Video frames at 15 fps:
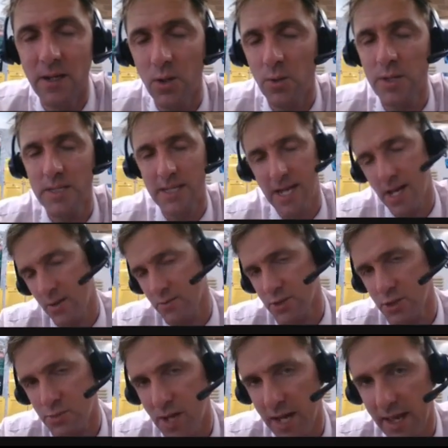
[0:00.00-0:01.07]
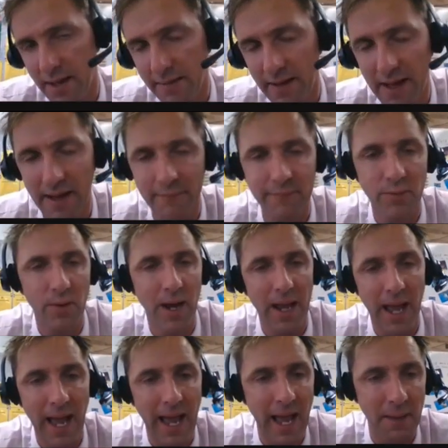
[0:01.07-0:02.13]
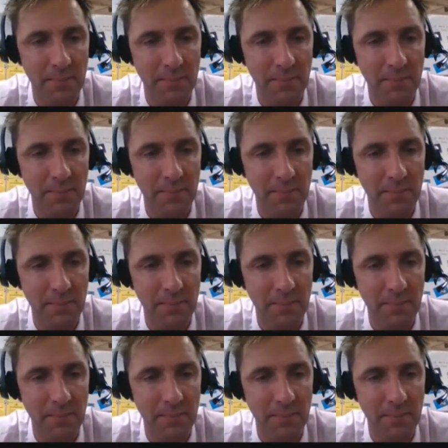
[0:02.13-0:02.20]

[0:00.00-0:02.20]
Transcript: looking to go to Australia for a,